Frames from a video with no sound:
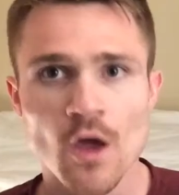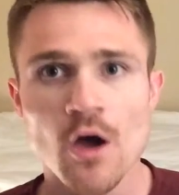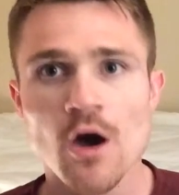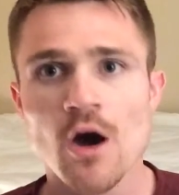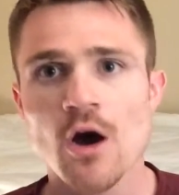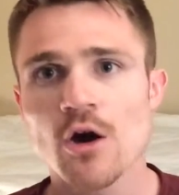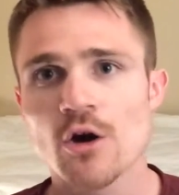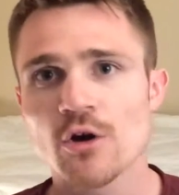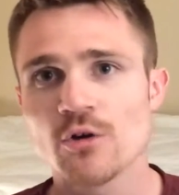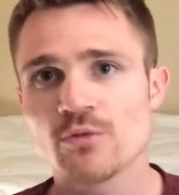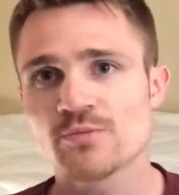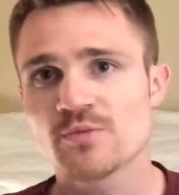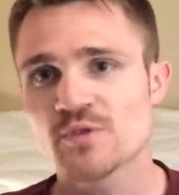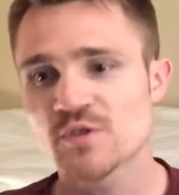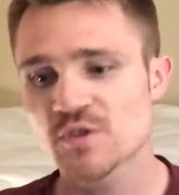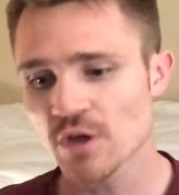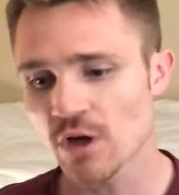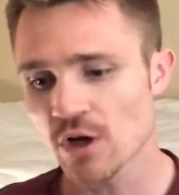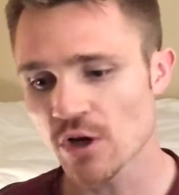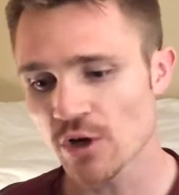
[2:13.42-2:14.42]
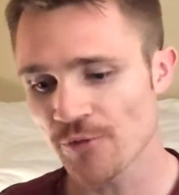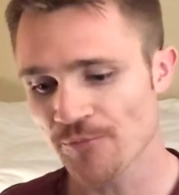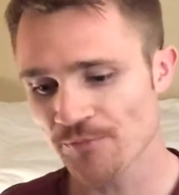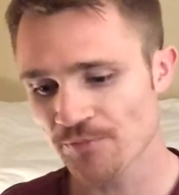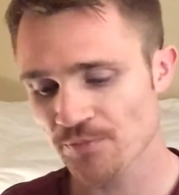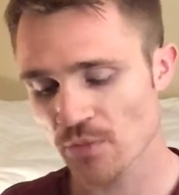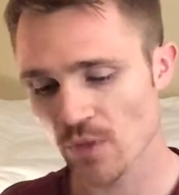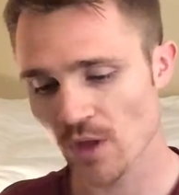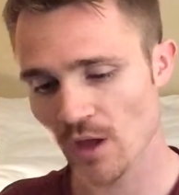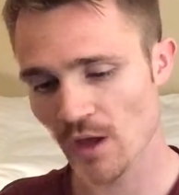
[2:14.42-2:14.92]
Oh, so
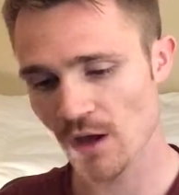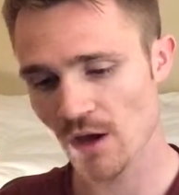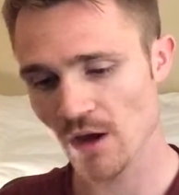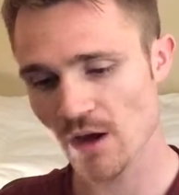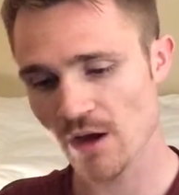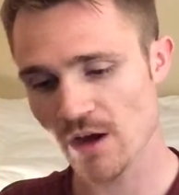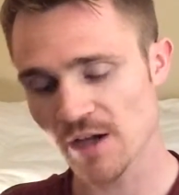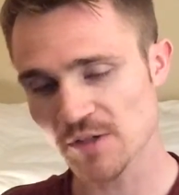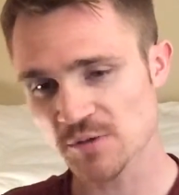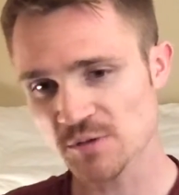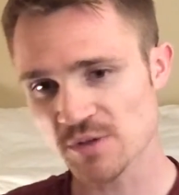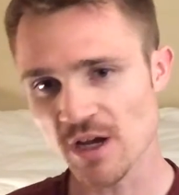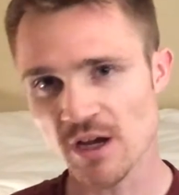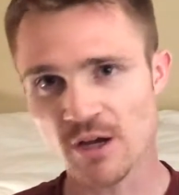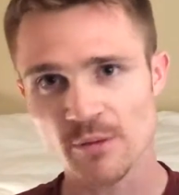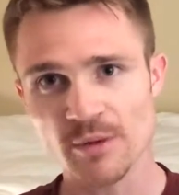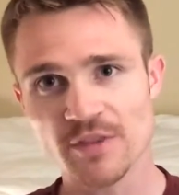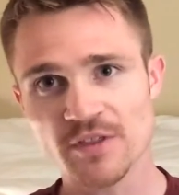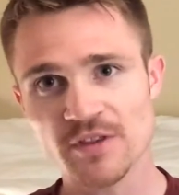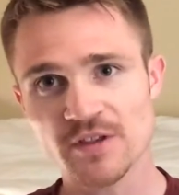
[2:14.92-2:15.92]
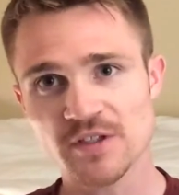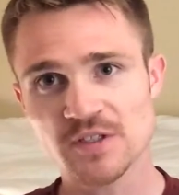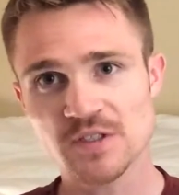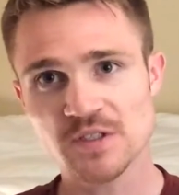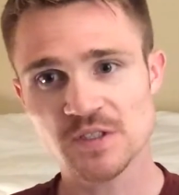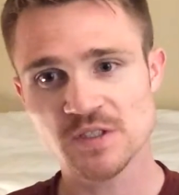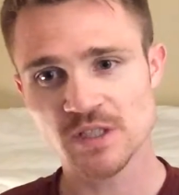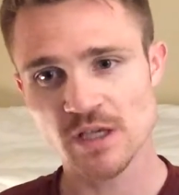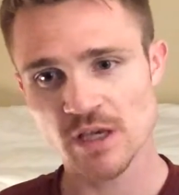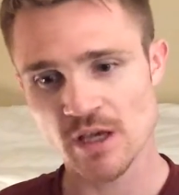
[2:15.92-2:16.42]
as we talk about
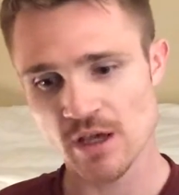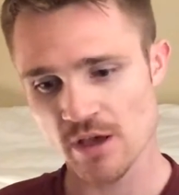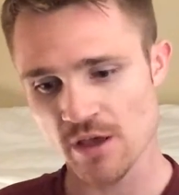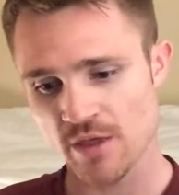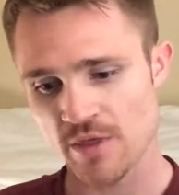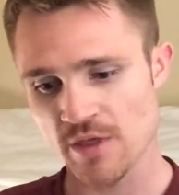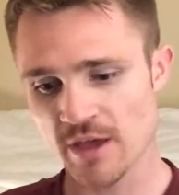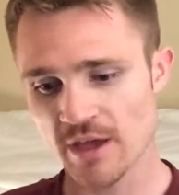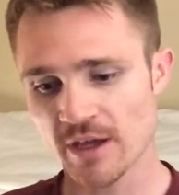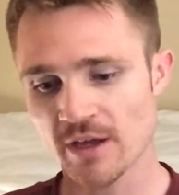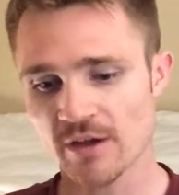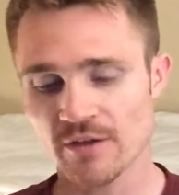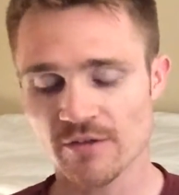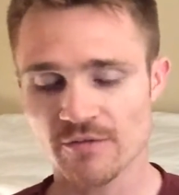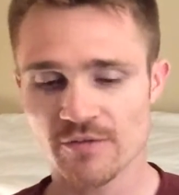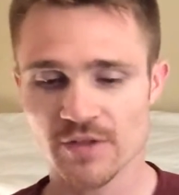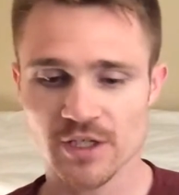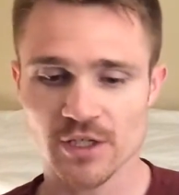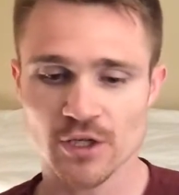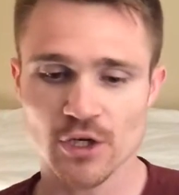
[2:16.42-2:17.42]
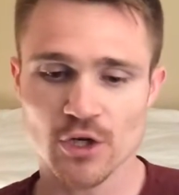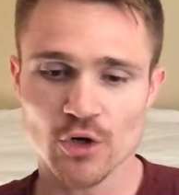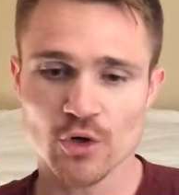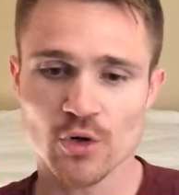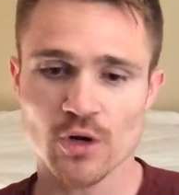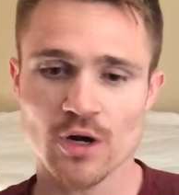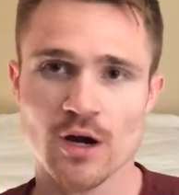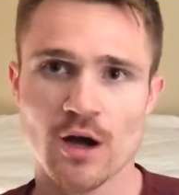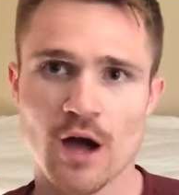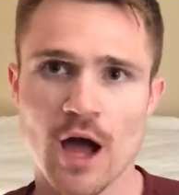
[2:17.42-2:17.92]
this thing on the video,
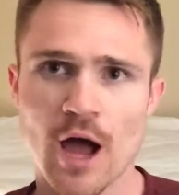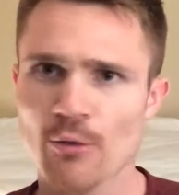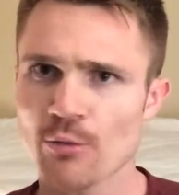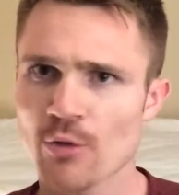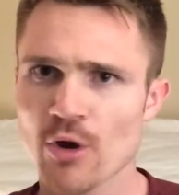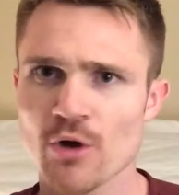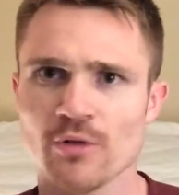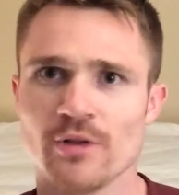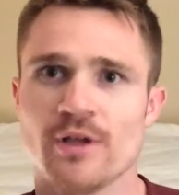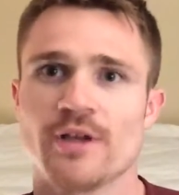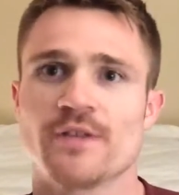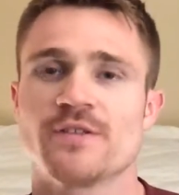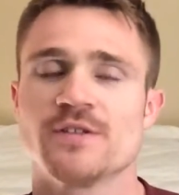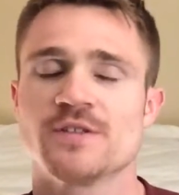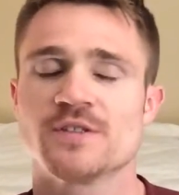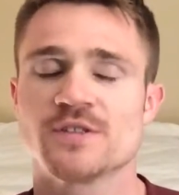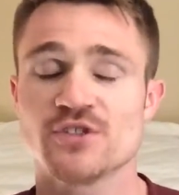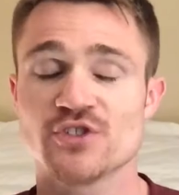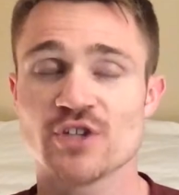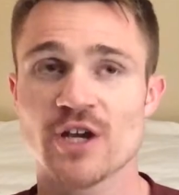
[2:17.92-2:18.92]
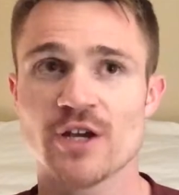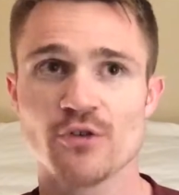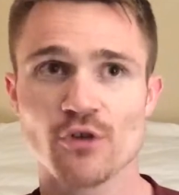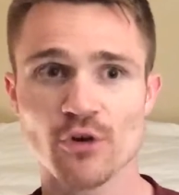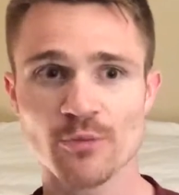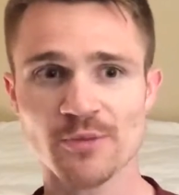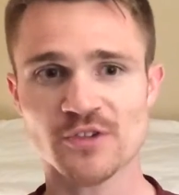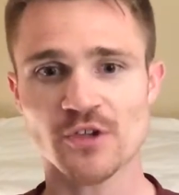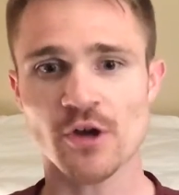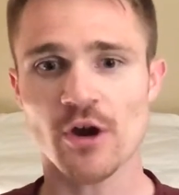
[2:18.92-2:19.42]
I wrote like this
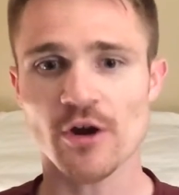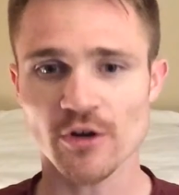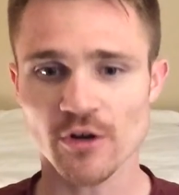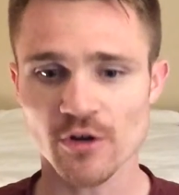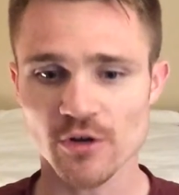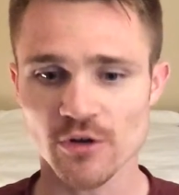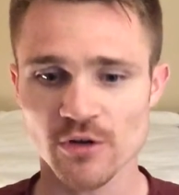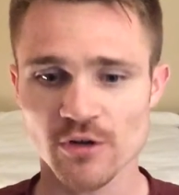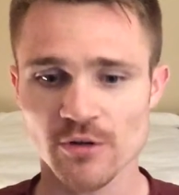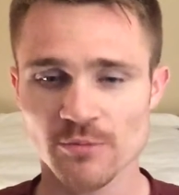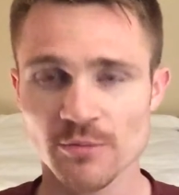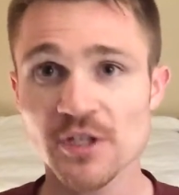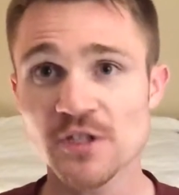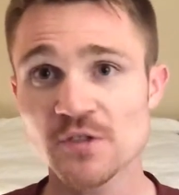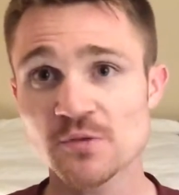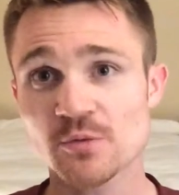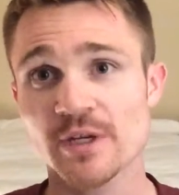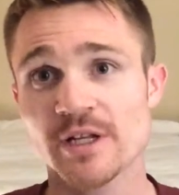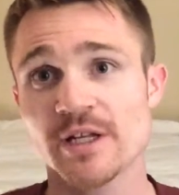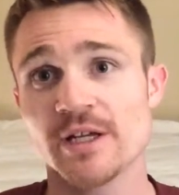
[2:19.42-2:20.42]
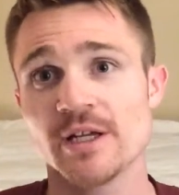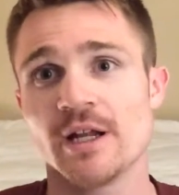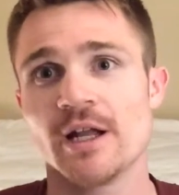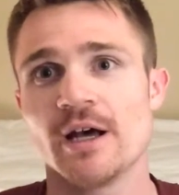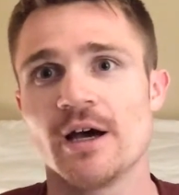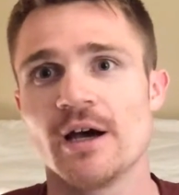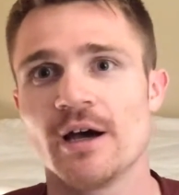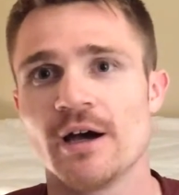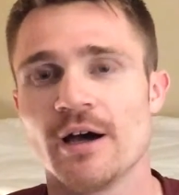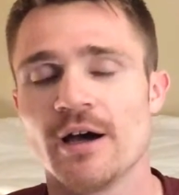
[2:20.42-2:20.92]
ginormous article. Please read it.
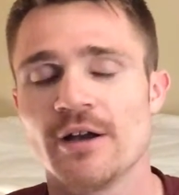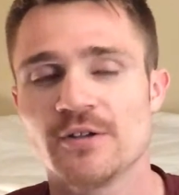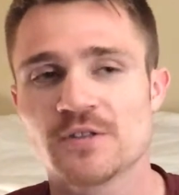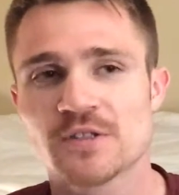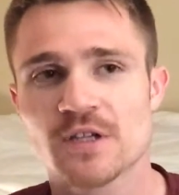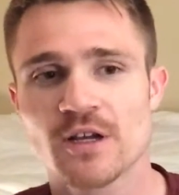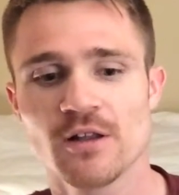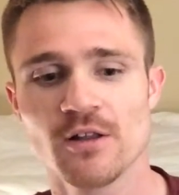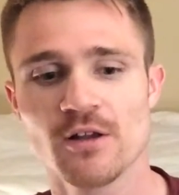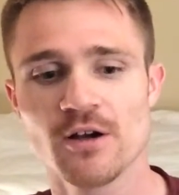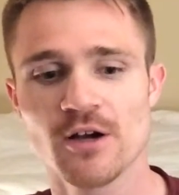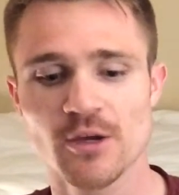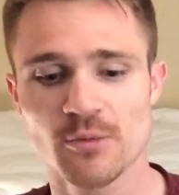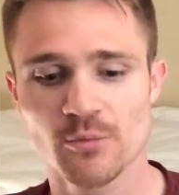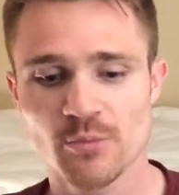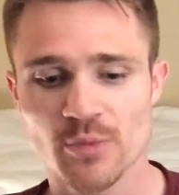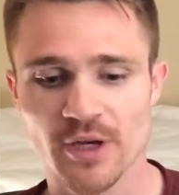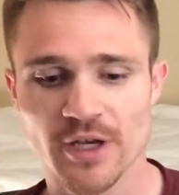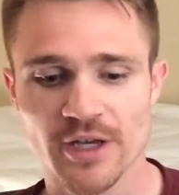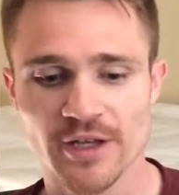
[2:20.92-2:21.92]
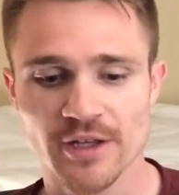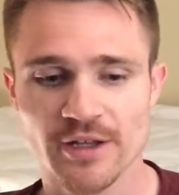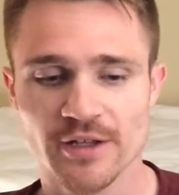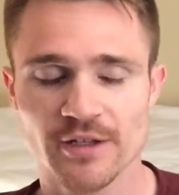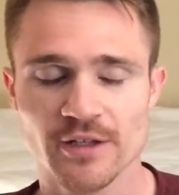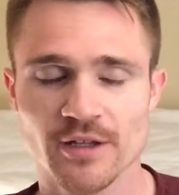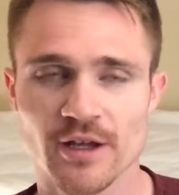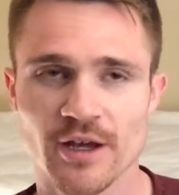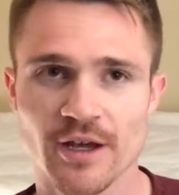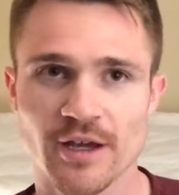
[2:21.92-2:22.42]
I know it's kind of long, but
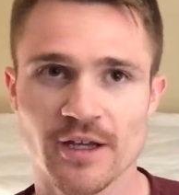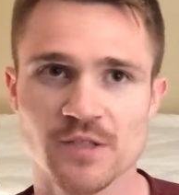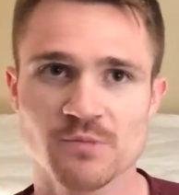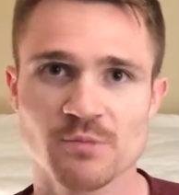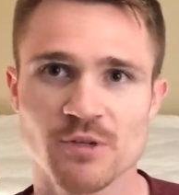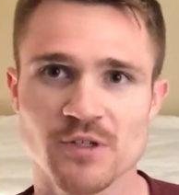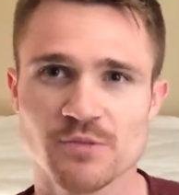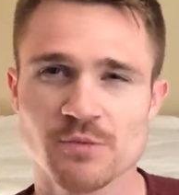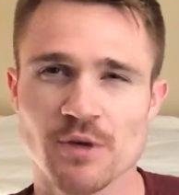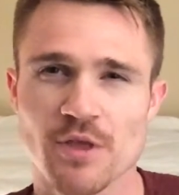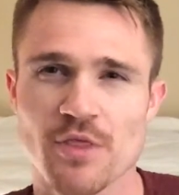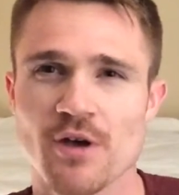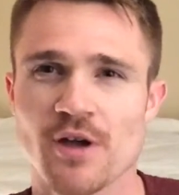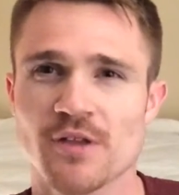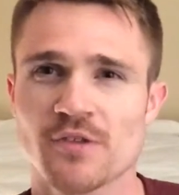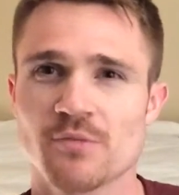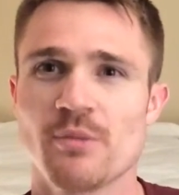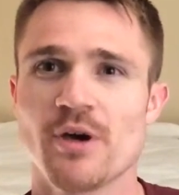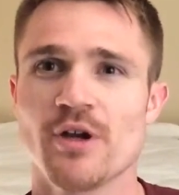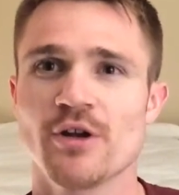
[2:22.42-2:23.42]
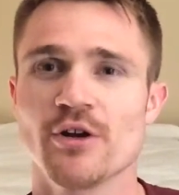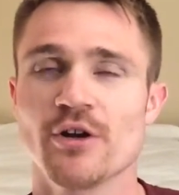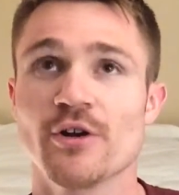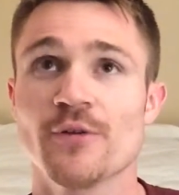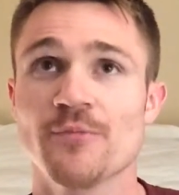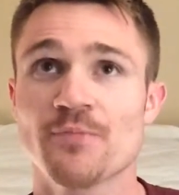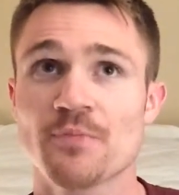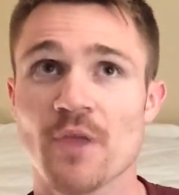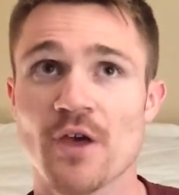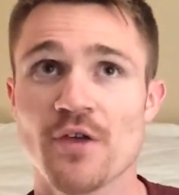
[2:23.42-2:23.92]
I express my thoughts better,
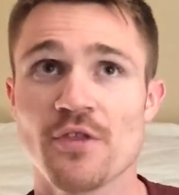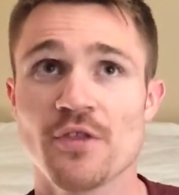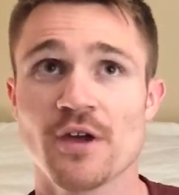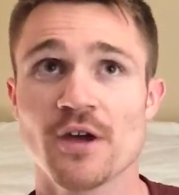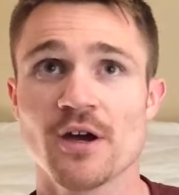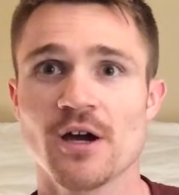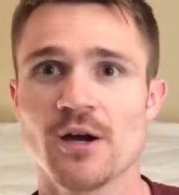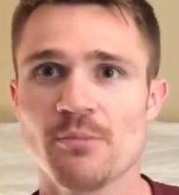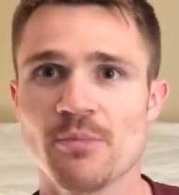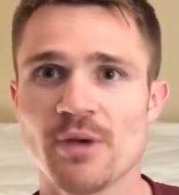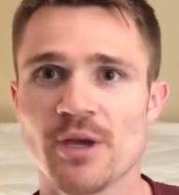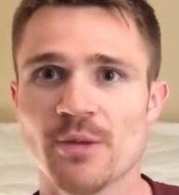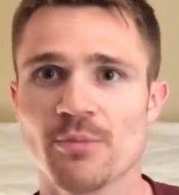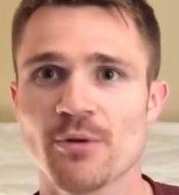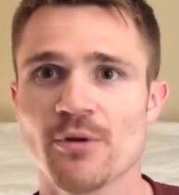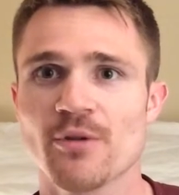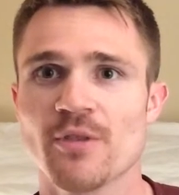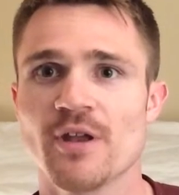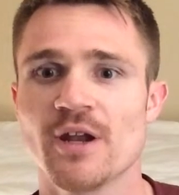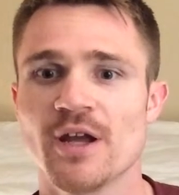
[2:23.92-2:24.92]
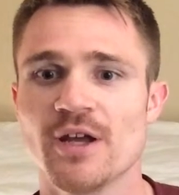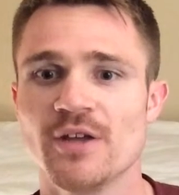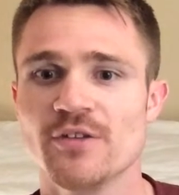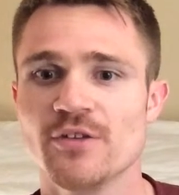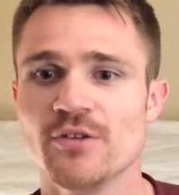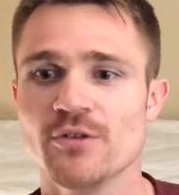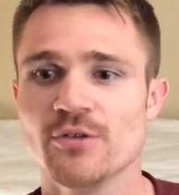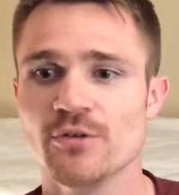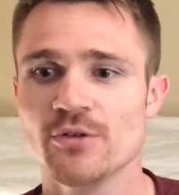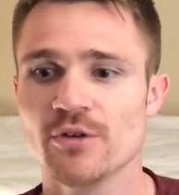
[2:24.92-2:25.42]
I think, on paper than I
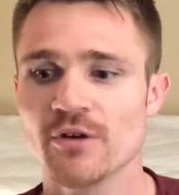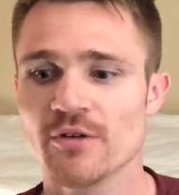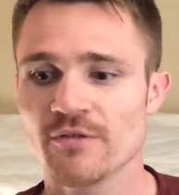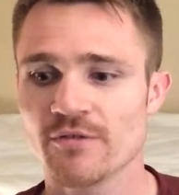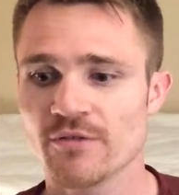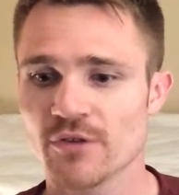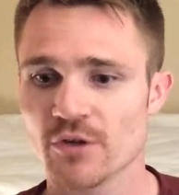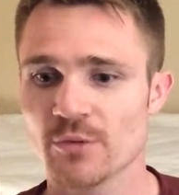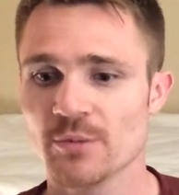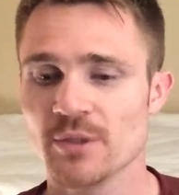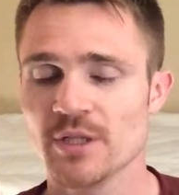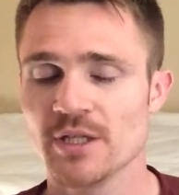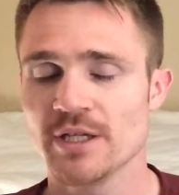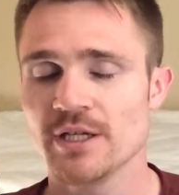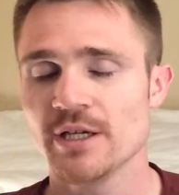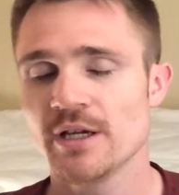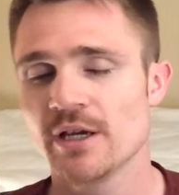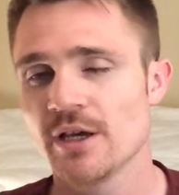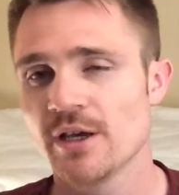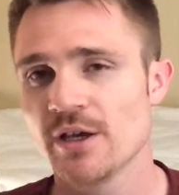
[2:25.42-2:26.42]
do verbally.